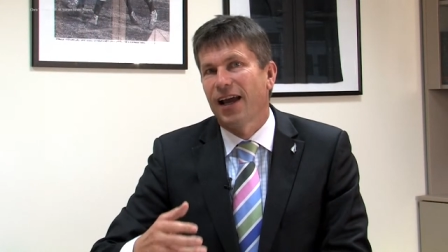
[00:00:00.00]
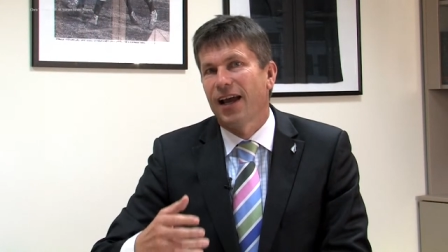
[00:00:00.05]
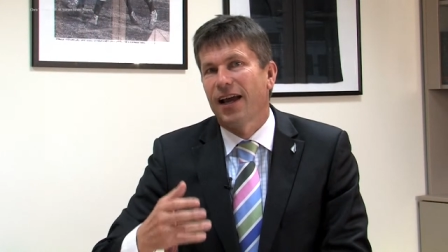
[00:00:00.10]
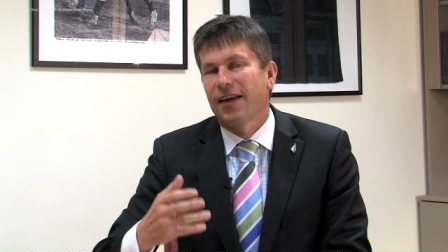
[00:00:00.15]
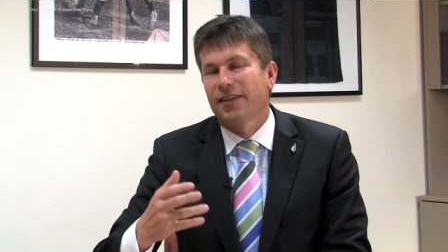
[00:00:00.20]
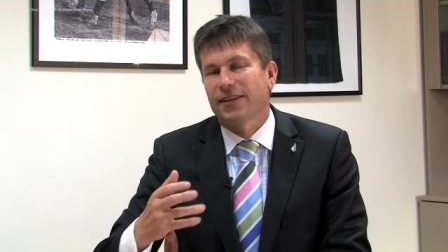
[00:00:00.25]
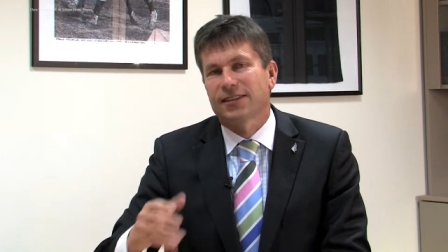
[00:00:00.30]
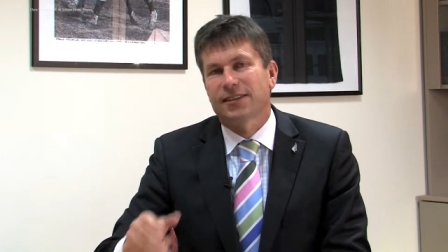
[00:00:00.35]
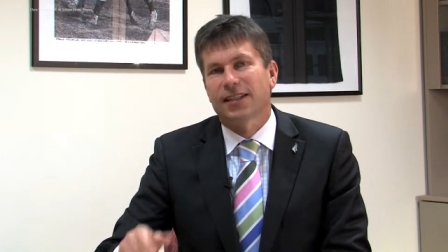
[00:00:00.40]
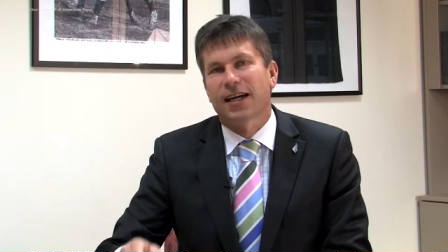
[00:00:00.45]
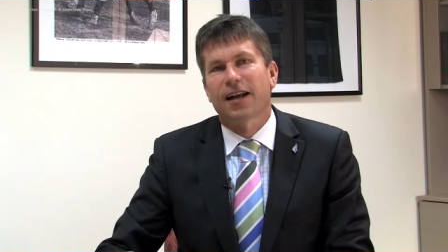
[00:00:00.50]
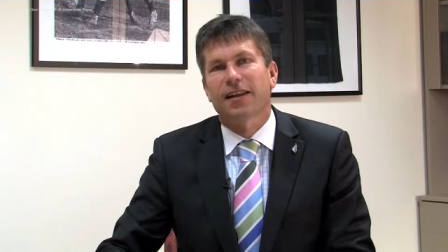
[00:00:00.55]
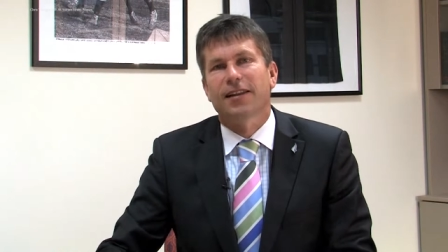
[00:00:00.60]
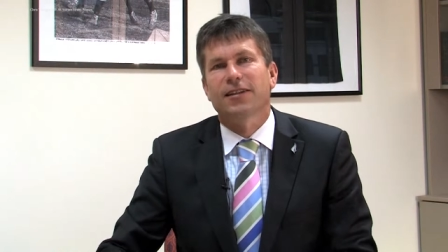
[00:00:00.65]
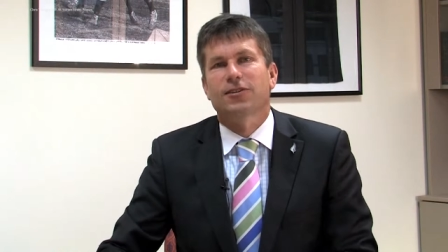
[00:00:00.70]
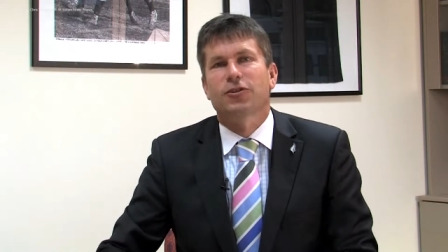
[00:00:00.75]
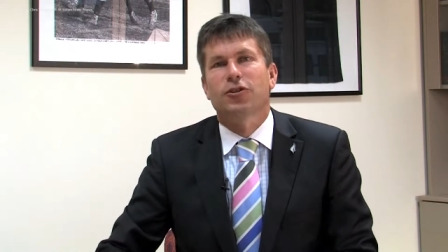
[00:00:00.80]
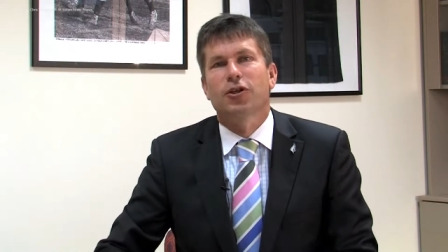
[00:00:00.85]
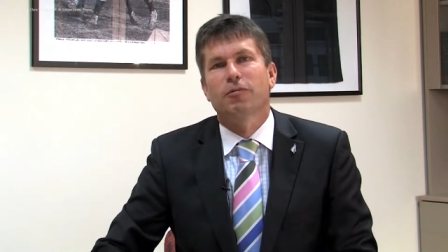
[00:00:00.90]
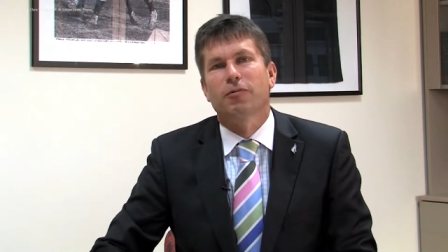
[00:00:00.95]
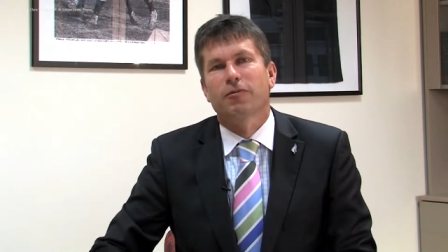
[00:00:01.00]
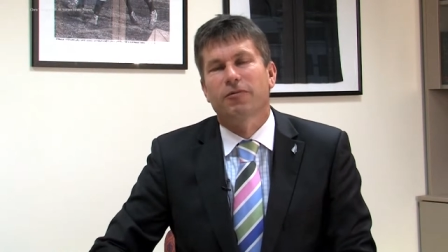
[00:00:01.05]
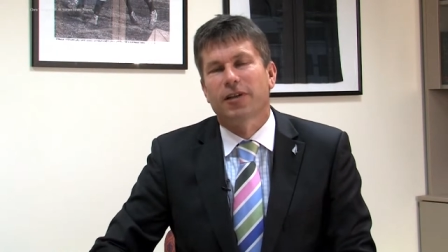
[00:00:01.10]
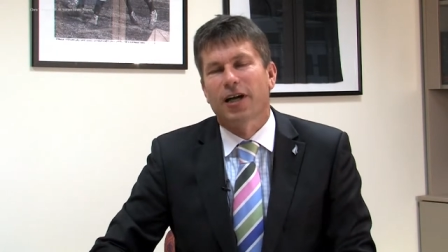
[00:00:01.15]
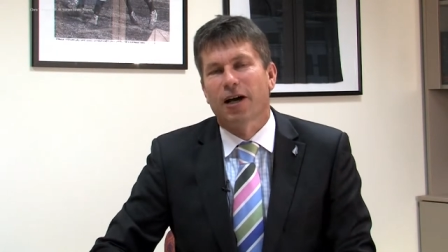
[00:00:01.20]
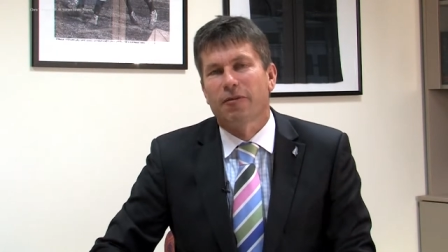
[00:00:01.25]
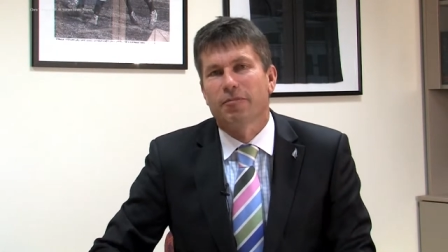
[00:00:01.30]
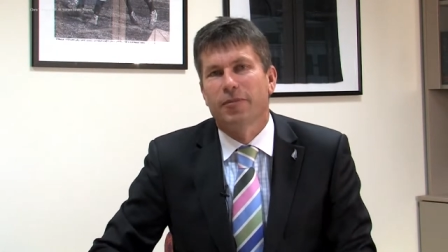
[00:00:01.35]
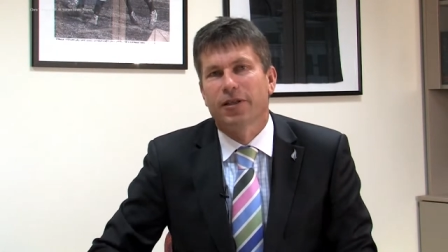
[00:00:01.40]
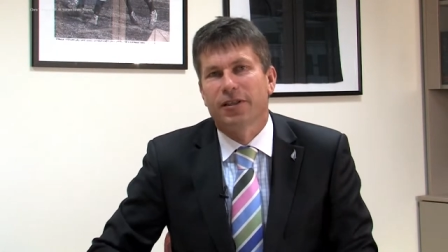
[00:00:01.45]
At the start of this term of
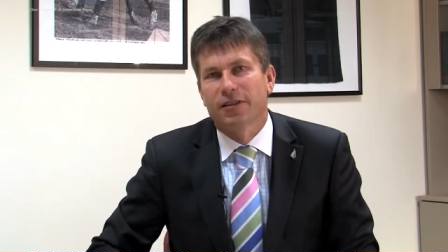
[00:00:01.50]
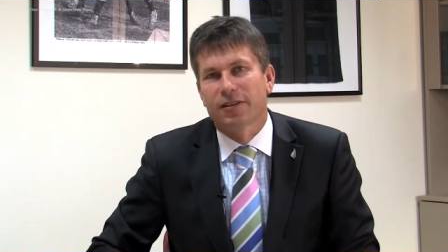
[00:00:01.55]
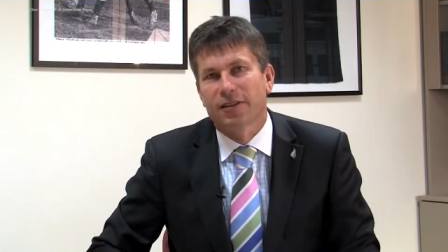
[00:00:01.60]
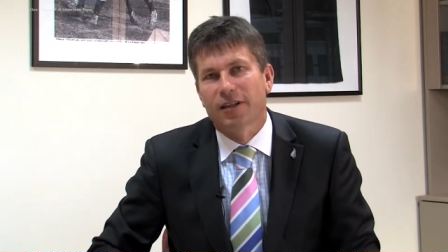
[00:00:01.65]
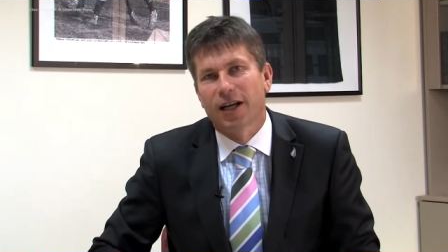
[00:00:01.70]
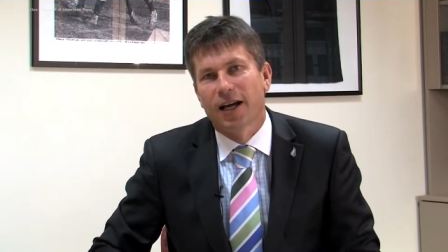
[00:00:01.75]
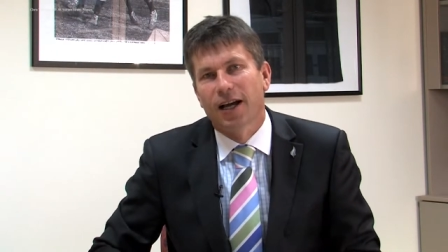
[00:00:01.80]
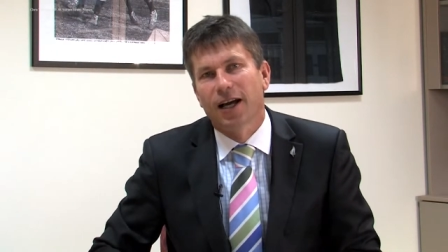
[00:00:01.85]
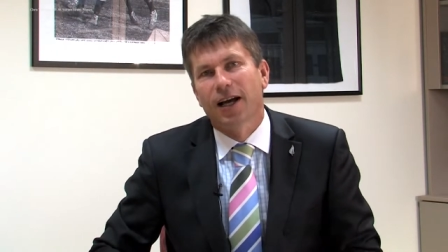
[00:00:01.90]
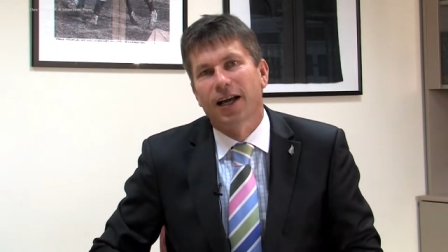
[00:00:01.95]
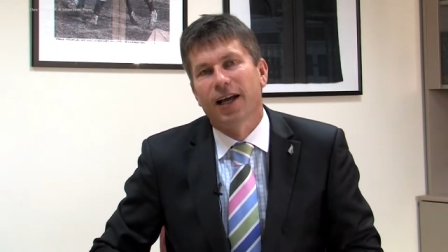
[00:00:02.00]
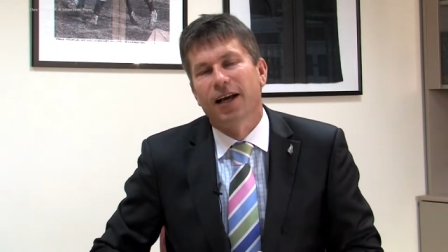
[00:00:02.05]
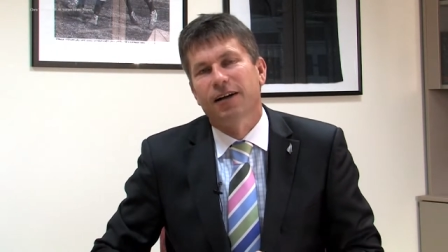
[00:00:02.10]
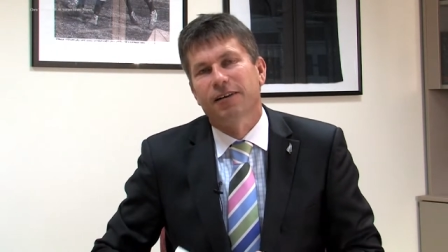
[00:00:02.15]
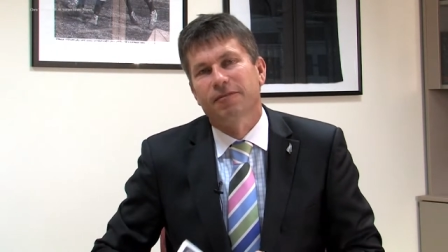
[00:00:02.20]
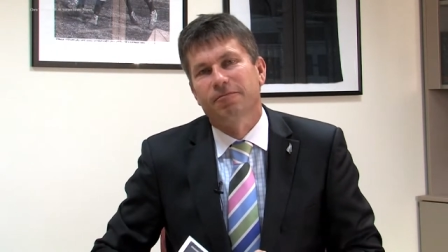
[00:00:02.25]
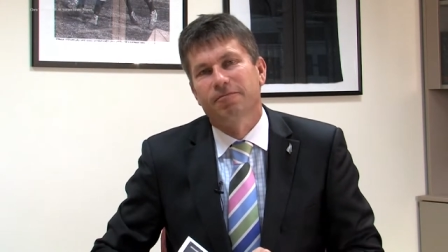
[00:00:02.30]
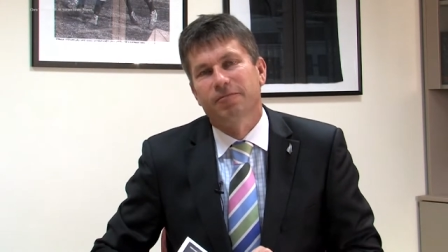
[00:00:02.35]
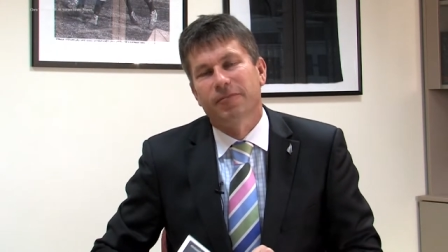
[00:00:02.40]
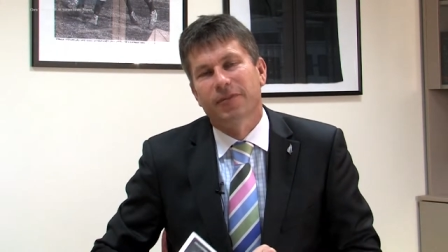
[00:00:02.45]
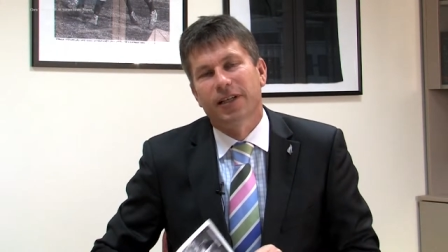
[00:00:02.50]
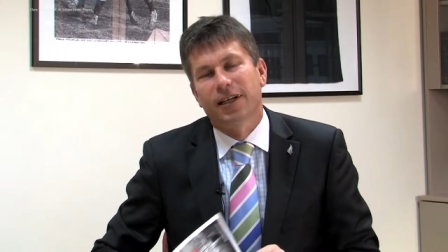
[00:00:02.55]
government, uh, our,